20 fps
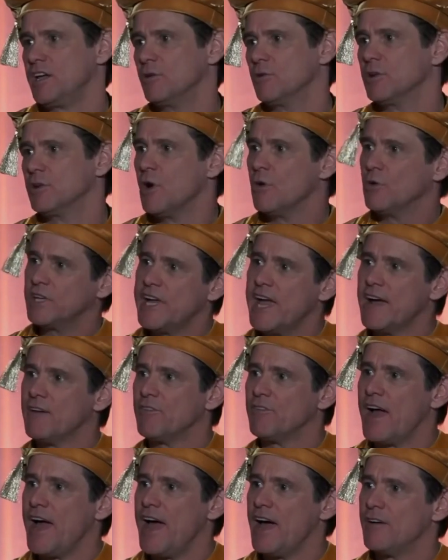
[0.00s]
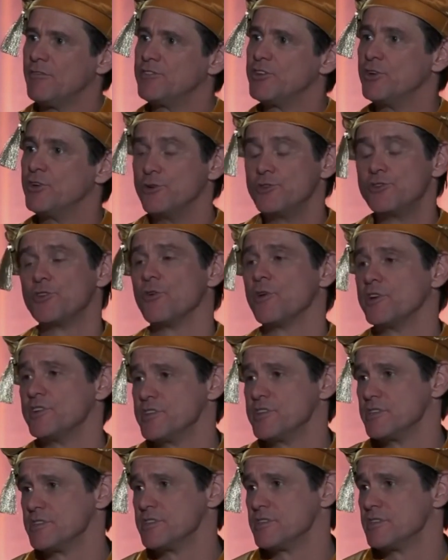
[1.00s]
You will only ever have two
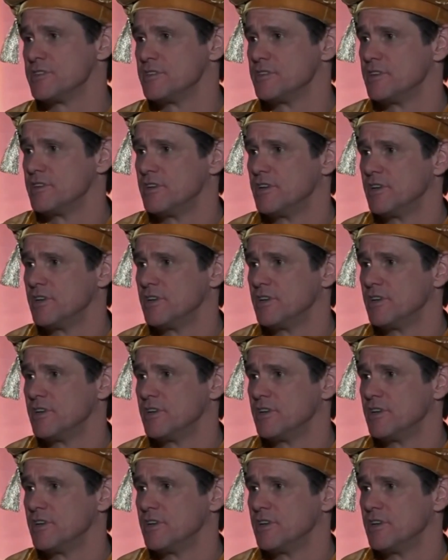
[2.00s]
choices,